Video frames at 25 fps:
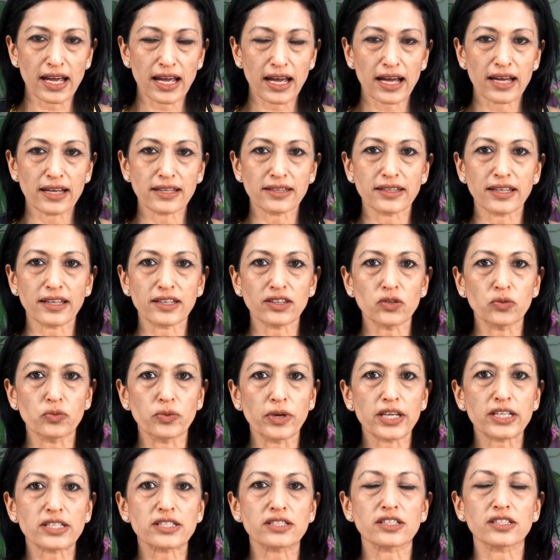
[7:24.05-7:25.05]
and then the
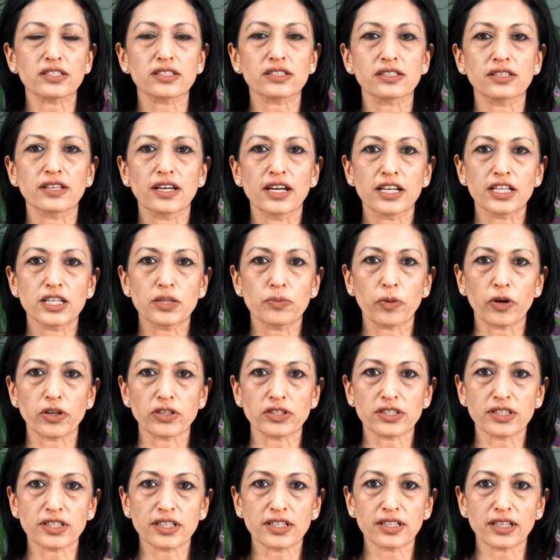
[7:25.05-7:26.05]
waste is
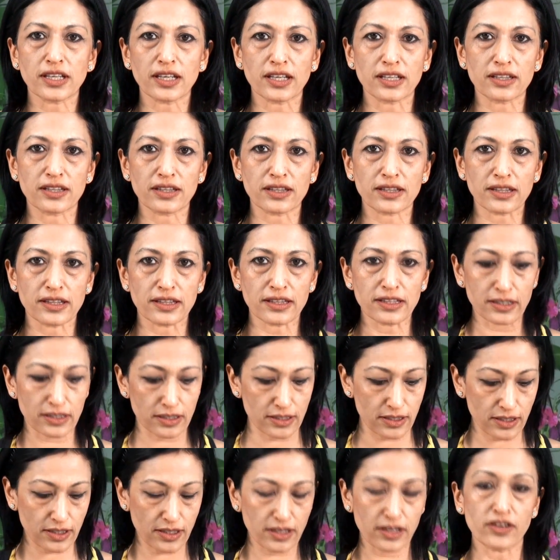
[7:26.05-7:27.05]
deposited in
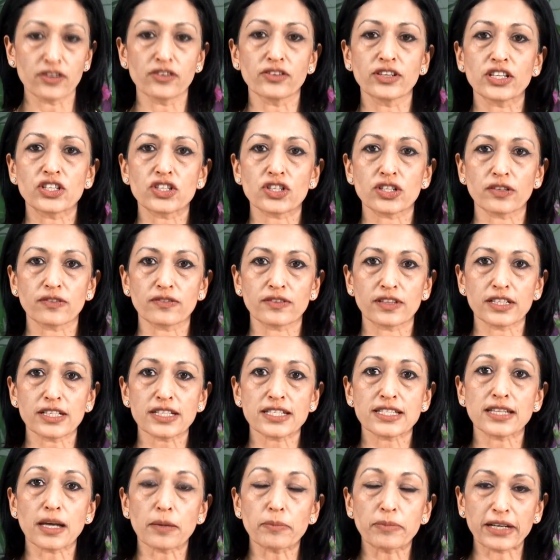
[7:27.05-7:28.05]
the region of the
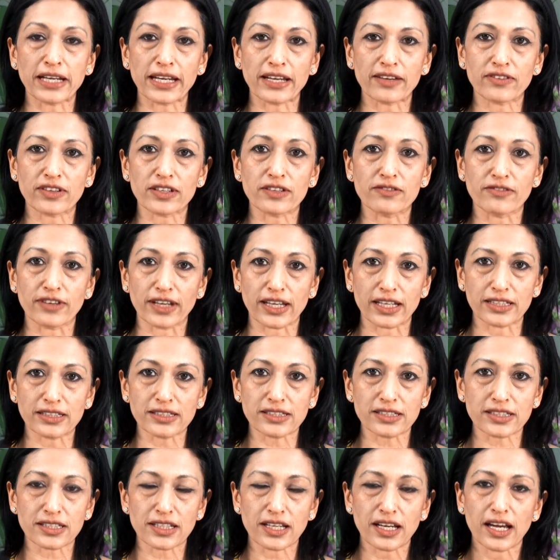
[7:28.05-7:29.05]
subclavian
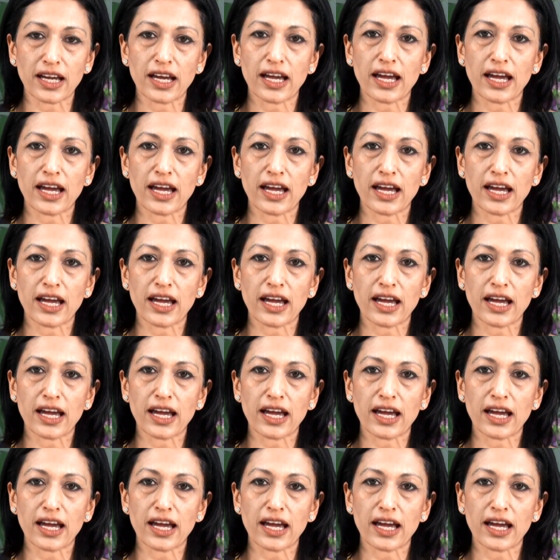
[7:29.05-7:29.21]
veins